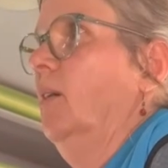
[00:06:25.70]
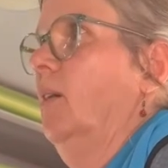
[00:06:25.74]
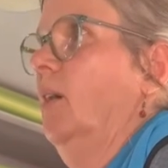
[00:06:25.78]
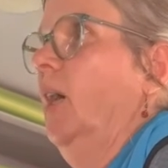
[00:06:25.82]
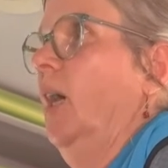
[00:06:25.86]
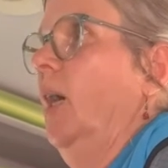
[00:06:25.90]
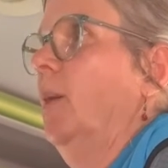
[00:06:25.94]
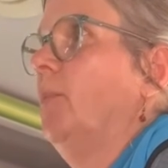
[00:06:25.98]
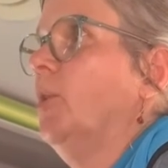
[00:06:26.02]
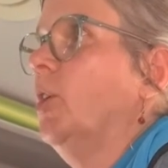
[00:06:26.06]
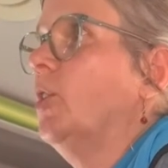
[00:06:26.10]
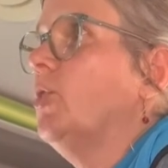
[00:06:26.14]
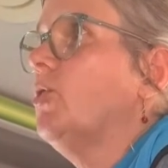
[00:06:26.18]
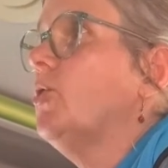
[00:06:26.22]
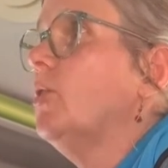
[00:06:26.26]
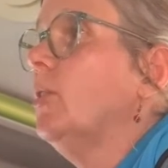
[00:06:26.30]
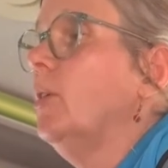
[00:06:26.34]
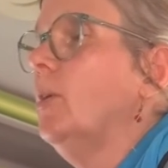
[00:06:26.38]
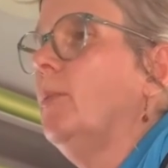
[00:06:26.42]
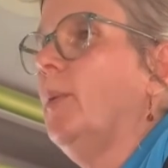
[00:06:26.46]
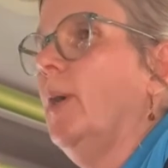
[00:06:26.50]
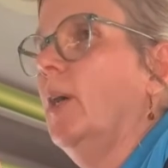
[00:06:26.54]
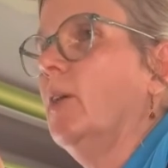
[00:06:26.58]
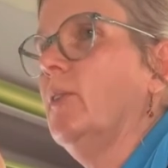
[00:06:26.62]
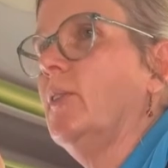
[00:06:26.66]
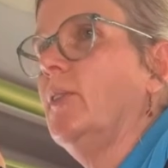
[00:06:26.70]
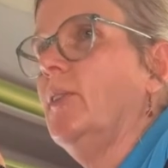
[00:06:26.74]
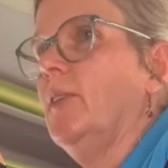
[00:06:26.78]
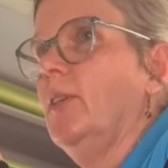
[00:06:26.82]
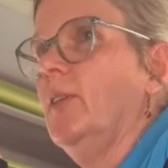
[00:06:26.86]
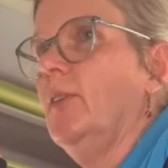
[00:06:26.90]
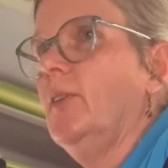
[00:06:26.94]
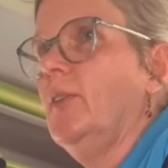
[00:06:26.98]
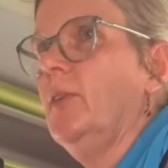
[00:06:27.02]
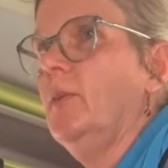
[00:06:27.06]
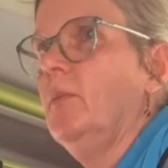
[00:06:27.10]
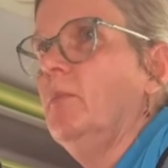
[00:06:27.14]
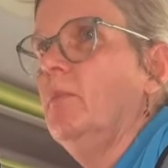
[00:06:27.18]
I'm not sure about
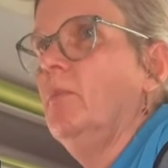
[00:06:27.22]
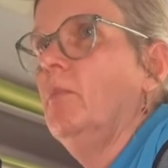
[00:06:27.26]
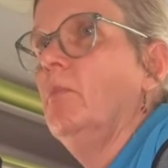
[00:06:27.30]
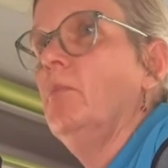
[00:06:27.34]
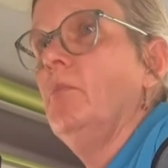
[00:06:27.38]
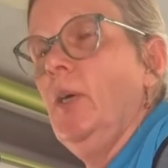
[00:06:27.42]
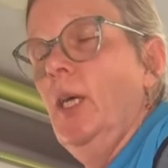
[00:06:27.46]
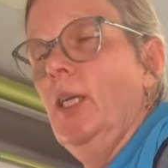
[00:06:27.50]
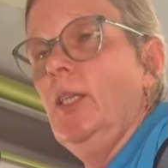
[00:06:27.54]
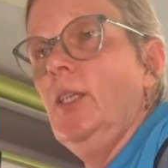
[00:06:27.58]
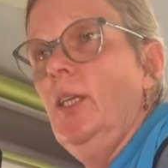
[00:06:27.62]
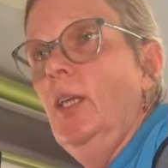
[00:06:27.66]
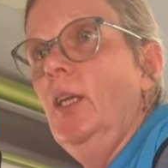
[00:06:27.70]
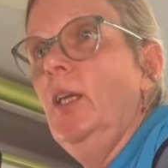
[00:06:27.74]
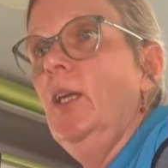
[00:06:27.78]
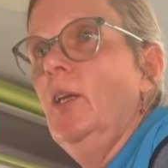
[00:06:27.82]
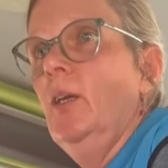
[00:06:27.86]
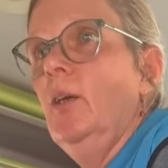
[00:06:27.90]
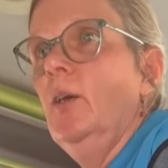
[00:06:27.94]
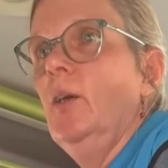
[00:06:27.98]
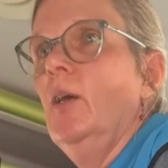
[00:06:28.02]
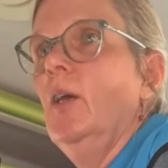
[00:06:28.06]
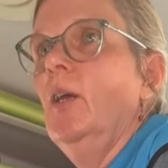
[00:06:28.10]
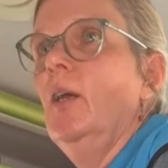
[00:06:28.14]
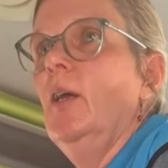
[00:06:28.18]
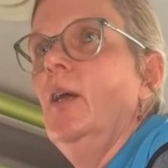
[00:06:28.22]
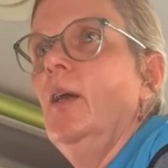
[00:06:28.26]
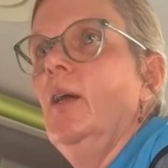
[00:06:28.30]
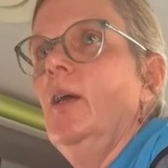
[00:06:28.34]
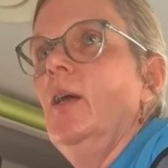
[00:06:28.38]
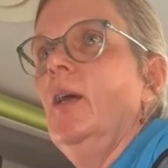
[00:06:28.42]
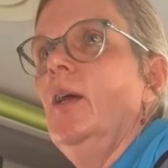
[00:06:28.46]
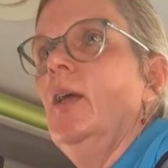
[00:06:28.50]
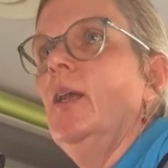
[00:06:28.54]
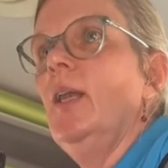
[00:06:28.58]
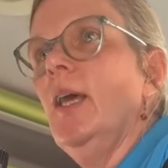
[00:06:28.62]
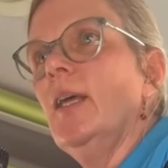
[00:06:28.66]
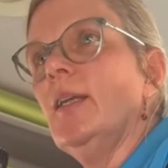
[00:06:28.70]
this, but he
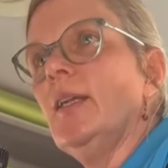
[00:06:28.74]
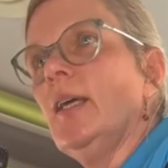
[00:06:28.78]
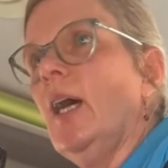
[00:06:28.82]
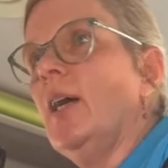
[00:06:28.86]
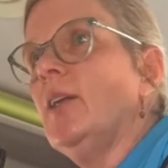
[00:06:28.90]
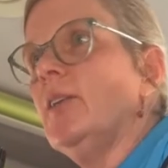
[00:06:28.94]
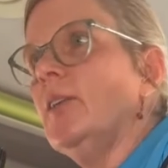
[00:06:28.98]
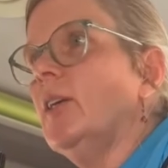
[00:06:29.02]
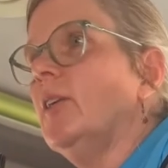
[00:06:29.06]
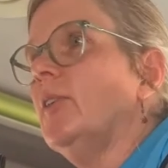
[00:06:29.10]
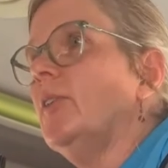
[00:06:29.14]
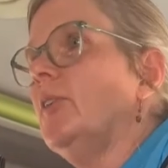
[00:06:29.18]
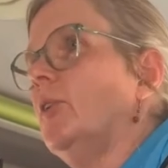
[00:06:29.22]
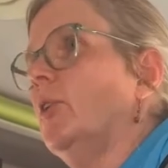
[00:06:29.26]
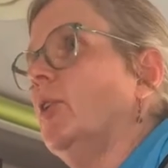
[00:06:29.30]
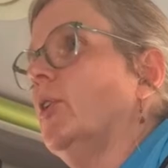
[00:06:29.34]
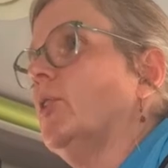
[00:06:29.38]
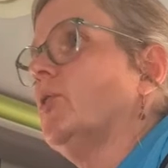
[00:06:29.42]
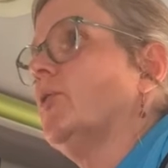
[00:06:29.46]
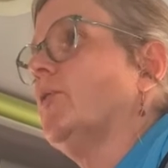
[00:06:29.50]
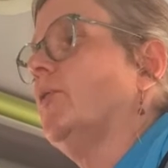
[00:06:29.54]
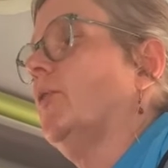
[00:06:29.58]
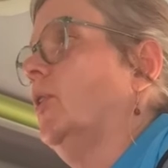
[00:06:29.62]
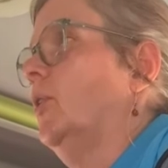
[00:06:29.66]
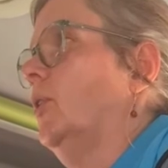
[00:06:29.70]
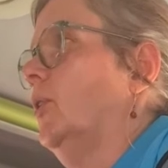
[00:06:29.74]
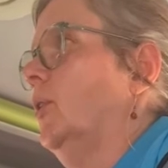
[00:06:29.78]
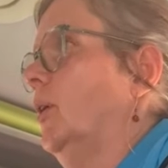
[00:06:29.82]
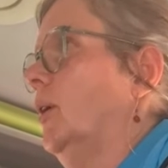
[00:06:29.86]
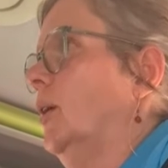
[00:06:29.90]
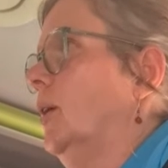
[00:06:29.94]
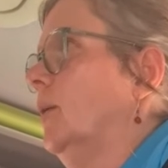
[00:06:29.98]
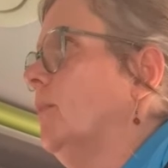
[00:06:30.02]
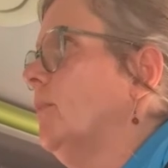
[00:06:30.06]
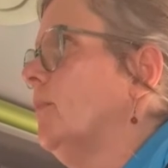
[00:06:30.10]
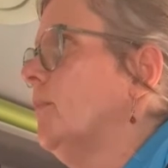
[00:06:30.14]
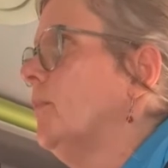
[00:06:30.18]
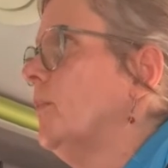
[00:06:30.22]
let others search for
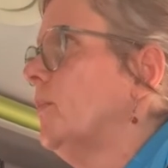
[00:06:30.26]
her.